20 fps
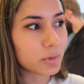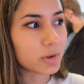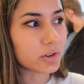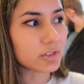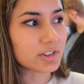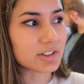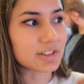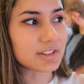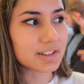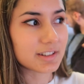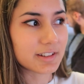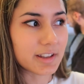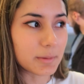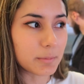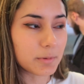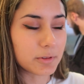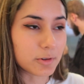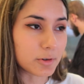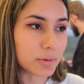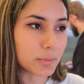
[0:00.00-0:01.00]
we'll just
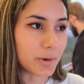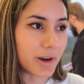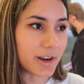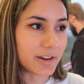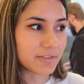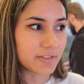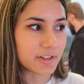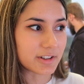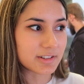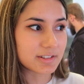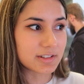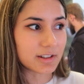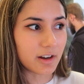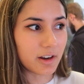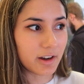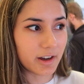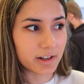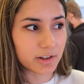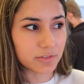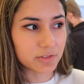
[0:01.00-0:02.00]
skip through breakfast and
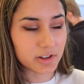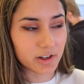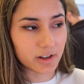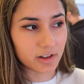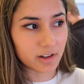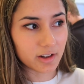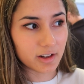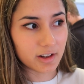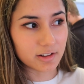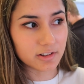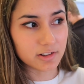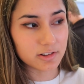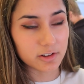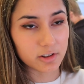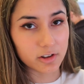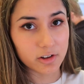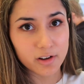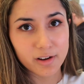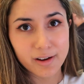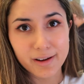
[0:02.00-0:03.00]
kind of turn it
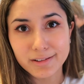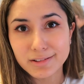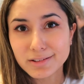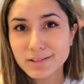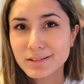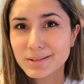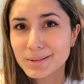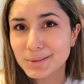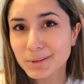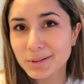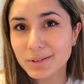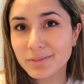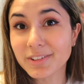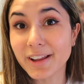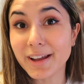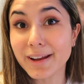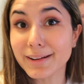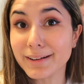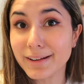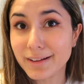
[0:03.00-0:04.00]
into a sort of
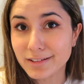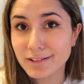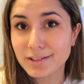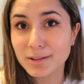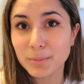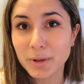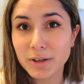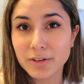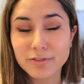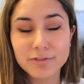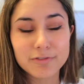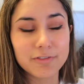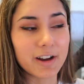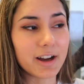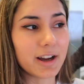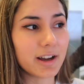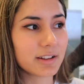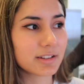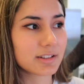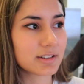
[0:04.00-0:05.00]
like an intermittent
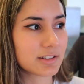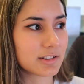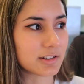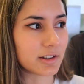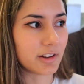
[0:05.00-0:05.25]
fast,